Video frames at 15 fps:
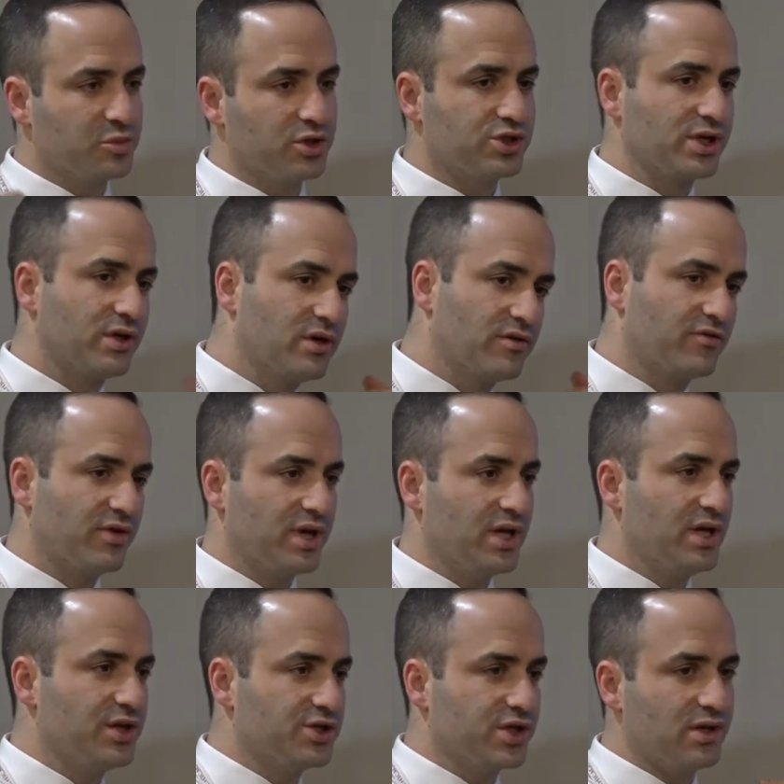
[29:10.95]
And so it's
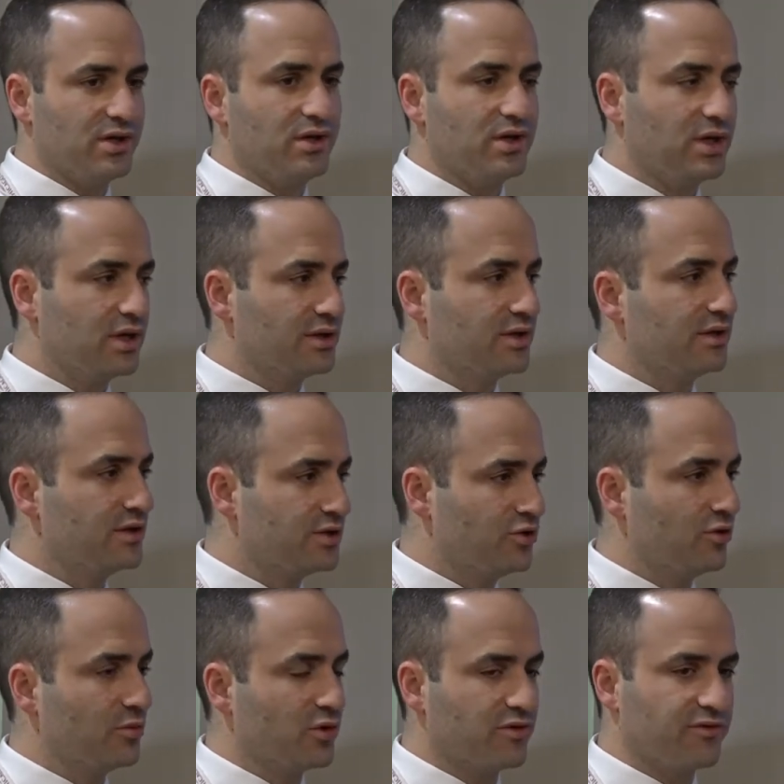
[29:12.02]
pushing enough radiation in
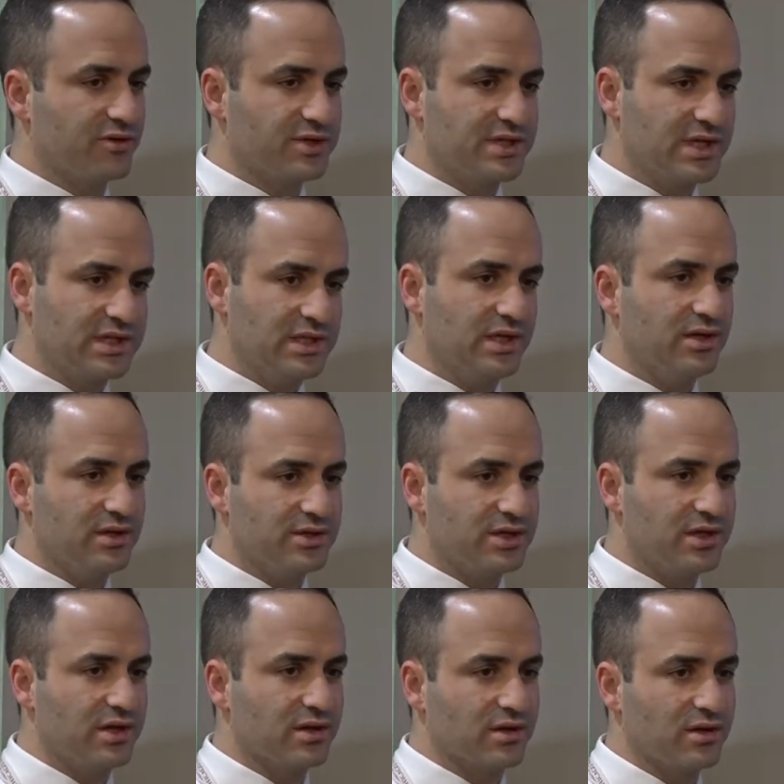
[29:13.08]
to get to the tumor for
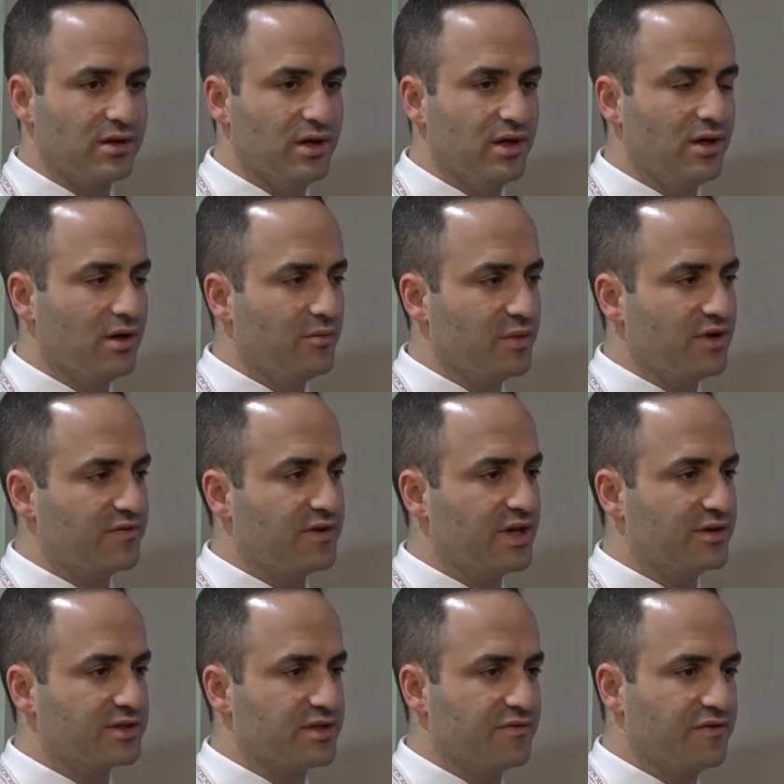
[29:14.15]
16-inch neck.
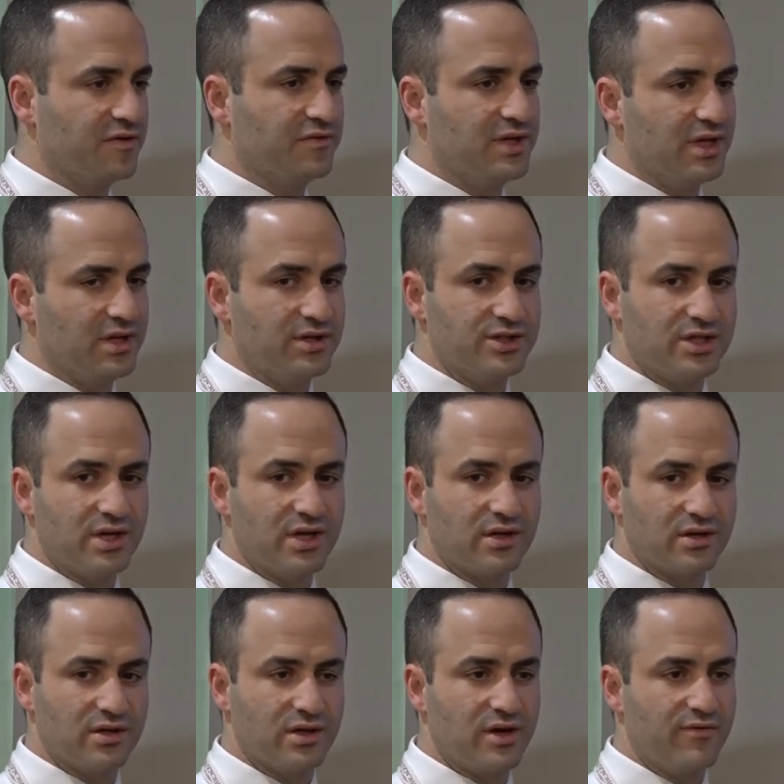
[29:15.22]
But if now it's a
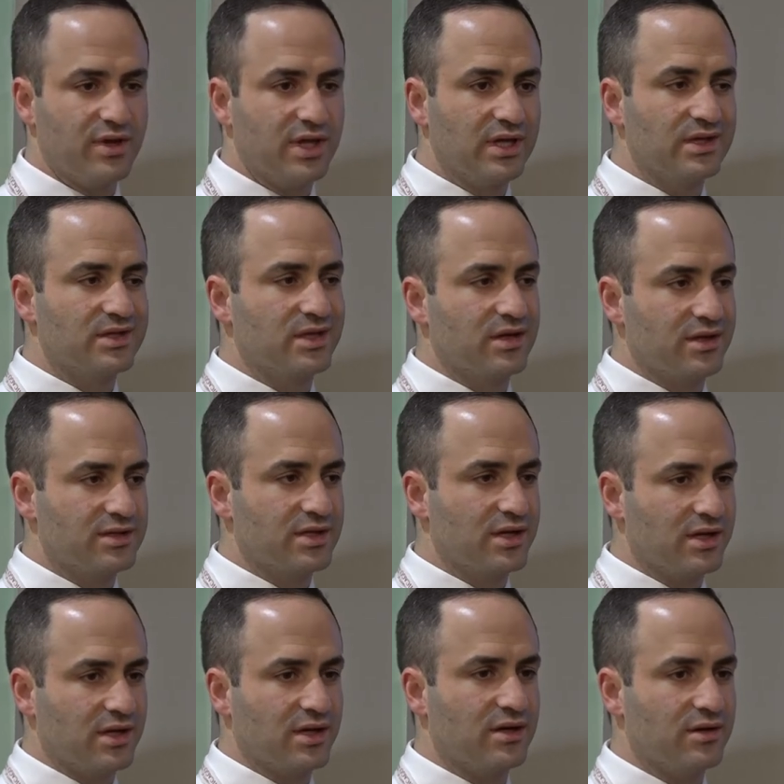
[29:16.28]
15-inch neck, everything
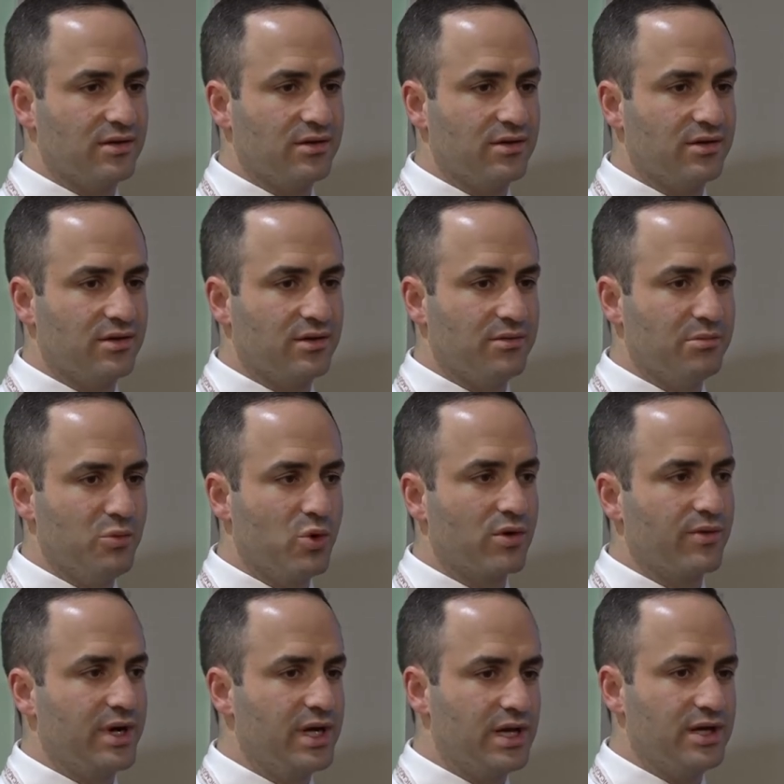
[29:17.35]
is going to get
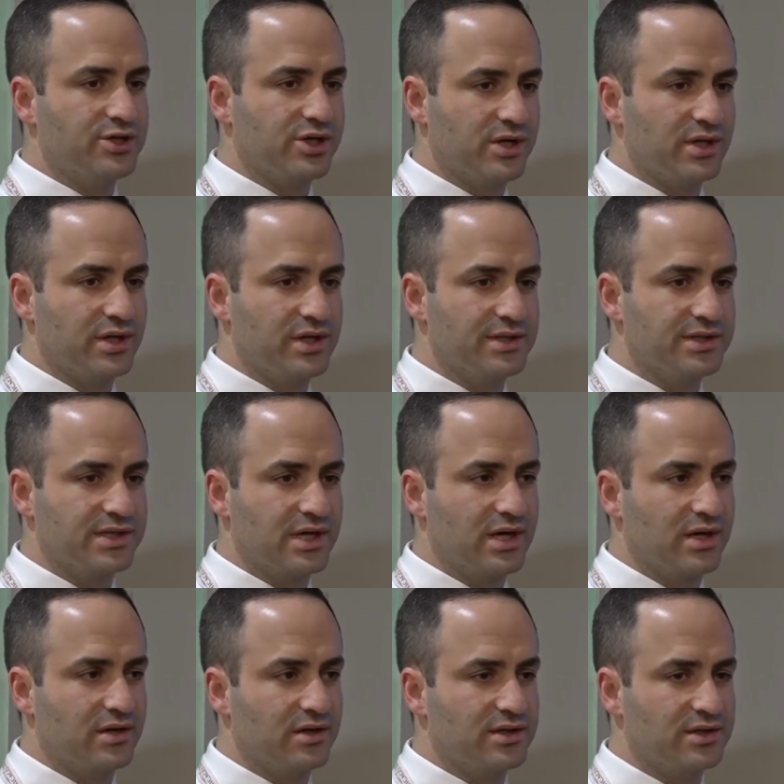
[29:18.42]
more radiation
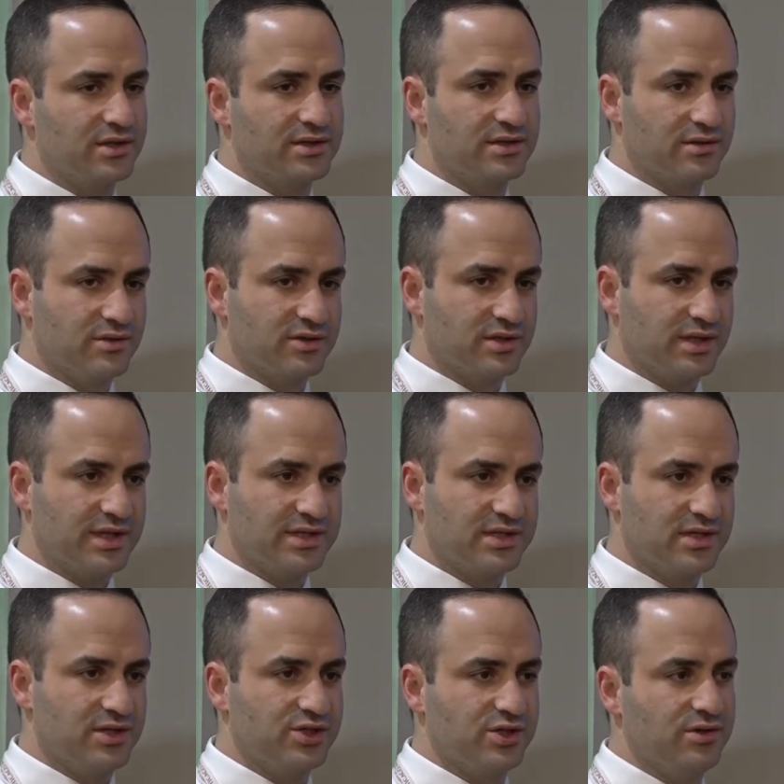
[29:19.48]
on the inside
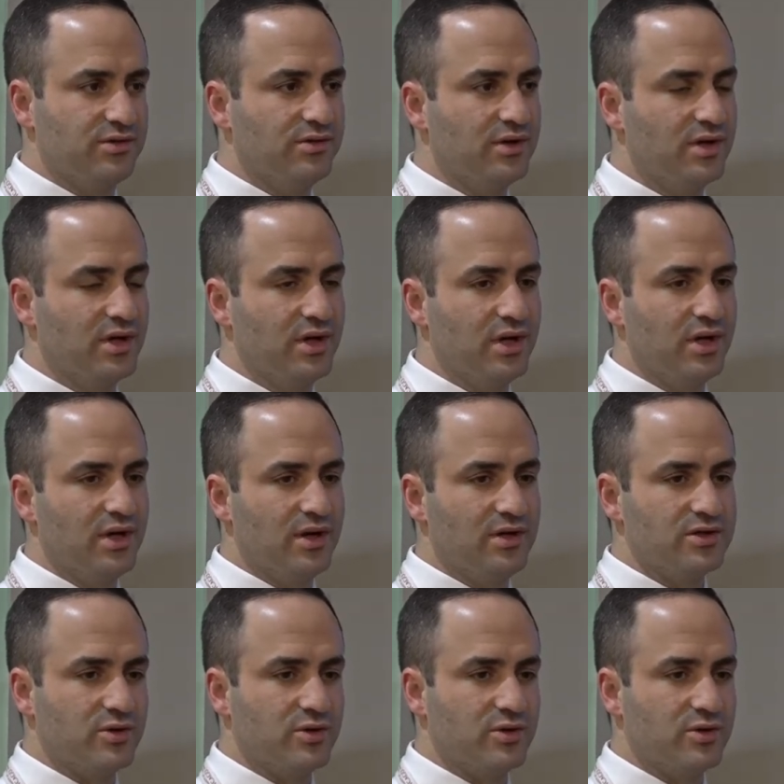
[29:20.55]
because there's less tissue.